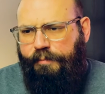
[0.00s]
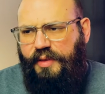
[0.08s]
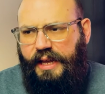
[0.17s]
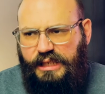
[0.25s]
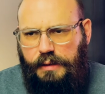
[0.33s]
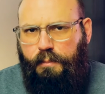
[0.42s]

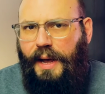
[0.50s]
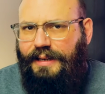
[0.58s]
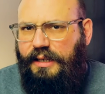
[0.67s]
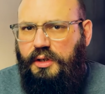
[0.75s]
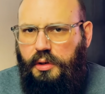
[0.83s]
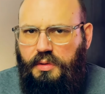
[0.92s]

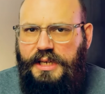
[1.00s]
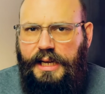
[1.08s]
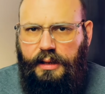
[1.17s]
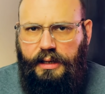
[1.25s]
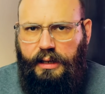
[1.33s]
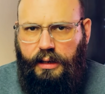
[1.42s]
Expected
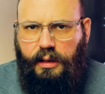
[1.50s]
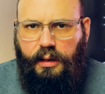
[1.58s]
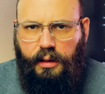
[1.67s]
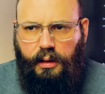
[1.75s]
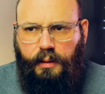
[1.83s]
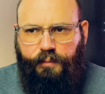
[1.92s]
utility,
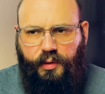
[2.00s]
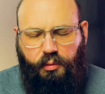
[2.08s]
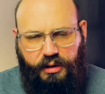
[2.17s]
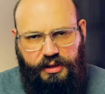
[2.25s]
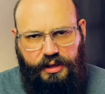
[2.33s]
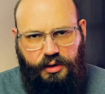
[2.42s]

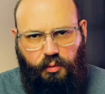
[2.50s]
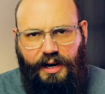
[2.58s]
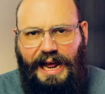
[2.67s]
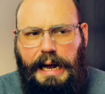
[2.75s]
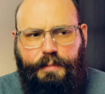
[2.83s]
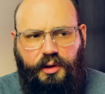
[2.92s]
which is what
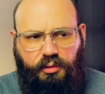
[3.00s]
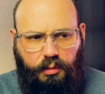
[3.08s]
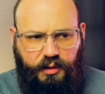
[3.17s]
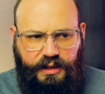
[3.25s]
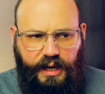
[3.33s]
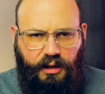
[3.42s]
happens when
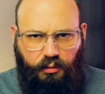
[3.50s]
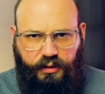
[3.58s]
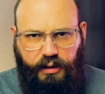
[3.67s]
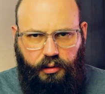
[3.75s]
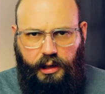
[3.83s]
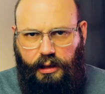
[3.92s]
we take
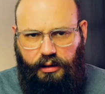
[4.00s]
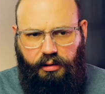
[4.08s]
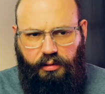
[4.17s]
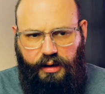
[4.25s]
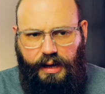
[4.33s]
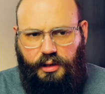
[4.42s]
utility
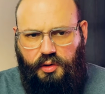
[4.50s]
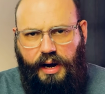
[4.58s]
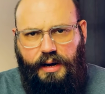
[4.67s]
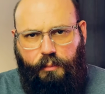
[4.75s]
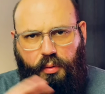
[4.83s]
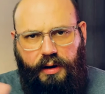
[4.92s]
theory and try
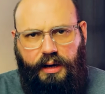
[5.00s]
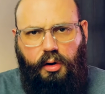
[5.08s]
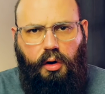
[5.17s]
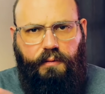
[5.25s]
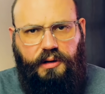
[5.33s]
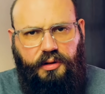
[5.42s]
to bring it
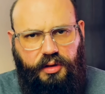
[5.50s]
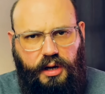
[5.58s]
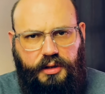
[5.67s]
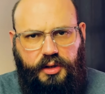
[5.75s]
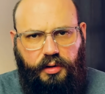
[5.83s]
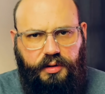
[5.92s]
over to the
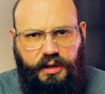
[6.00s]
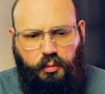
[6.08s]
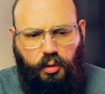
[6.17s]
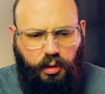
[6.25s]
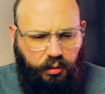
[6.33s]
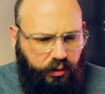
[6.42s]
uncertainty
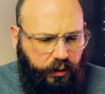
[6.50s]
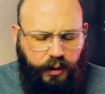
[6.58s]
world.